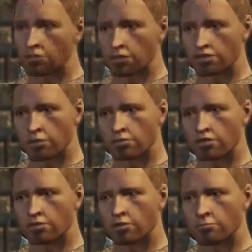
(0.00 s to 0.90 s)
I was
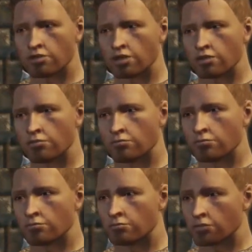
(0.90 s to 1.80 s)
conscripted.
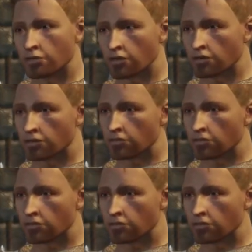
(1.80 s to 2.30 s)
Not